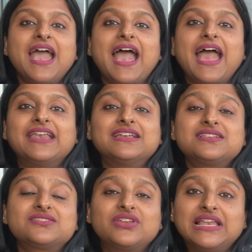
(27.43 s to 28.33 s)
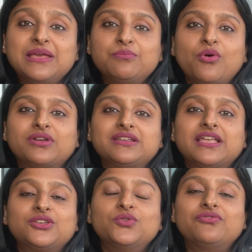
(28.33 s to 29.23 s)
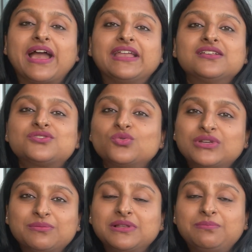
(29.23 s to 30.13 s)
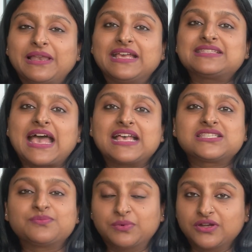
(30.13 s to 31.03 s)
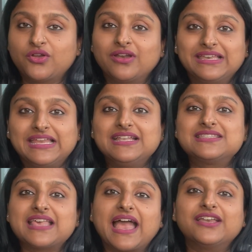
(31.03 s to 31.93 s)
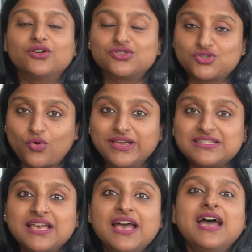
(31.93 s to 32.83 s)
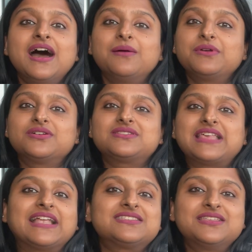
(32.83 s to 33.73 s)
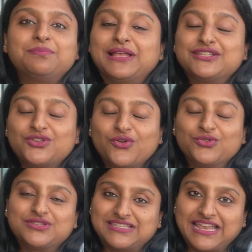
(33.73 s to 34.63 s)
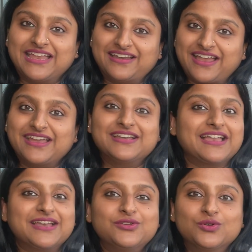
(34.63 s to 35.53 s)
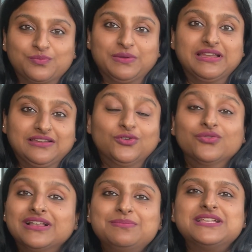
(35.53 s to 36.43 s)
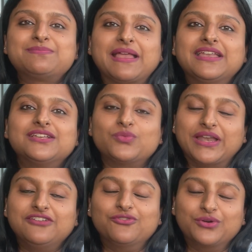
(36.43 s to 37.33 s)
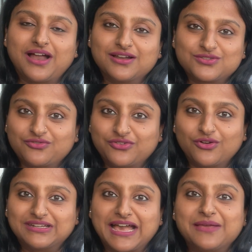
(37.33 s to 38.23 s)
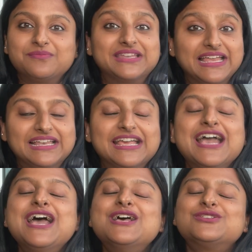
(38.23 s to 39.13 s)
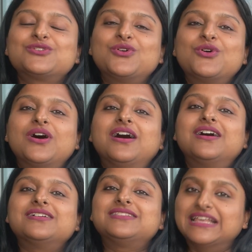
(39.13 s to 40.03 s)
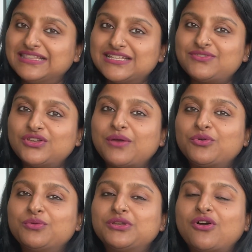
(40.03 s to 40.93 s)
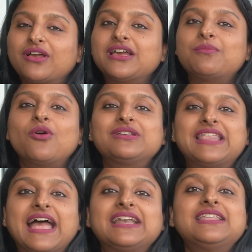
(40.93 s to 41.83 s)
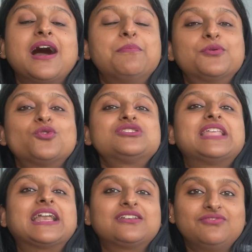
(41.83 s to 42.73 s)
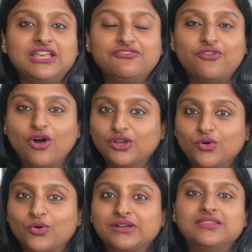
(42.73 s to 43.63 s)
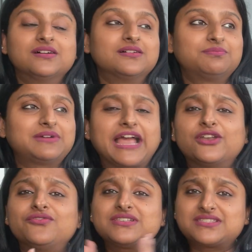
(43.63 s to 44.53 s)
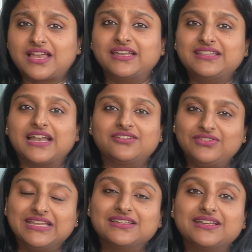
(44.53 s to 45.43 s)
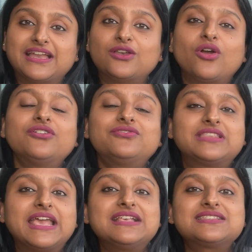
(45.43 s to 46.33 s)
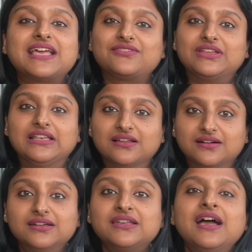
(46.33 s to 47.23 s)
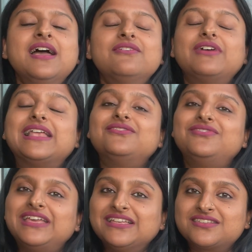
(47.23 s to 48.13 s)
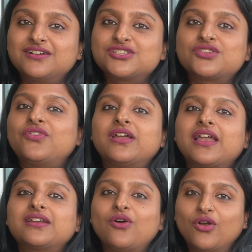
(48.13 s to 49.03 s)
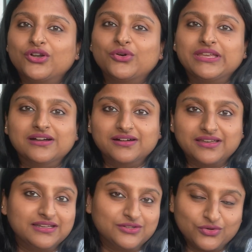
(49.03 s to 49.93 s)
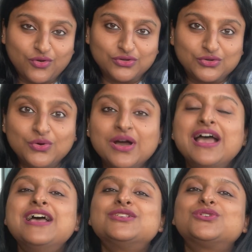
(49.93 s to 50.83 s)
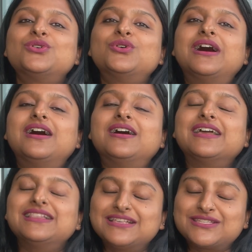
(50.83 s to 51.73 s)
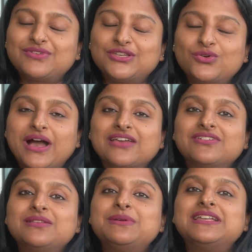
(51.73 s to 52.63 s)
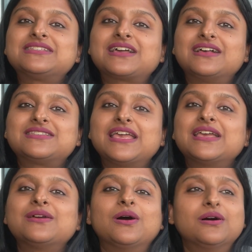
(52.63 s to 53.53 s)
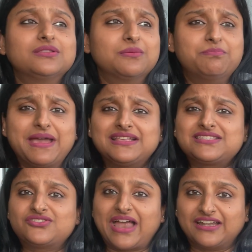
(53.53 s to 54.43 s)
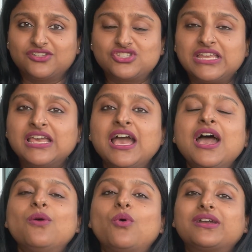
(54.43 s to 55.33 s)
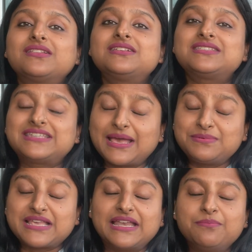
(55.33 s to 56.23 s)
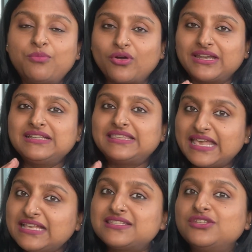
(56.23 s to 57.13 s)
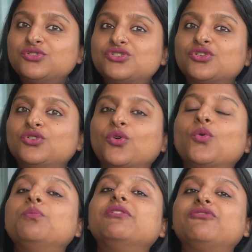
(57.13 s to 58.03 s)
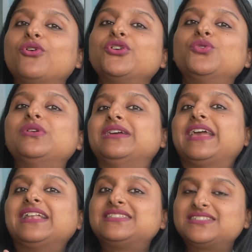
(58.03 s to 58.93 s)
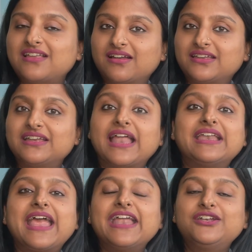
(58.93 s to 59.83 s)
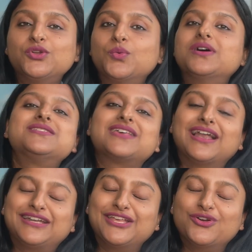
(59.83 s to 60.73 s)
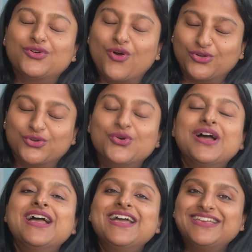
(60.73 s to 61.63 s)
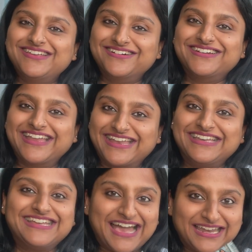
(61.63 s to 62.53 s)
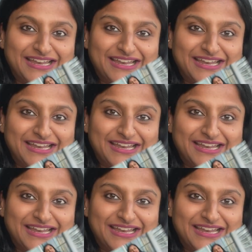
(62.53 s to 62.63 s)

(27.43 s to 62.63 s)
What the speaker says: And it is really important that you find a suitable place as per your needs and your choice, because that's the place you're going to stay, right? And you will be spending 24 hours of your time daily. So in this video I'm going to be talking about that, the approach that we followed, the kind of a study that we did, and a lot of things that we learned while we searched for our condo here in Toronto. So in this video I will be discussing the best strategy, what are the steps and important things you should know before you get started and head towards hunting your condo here in Canada.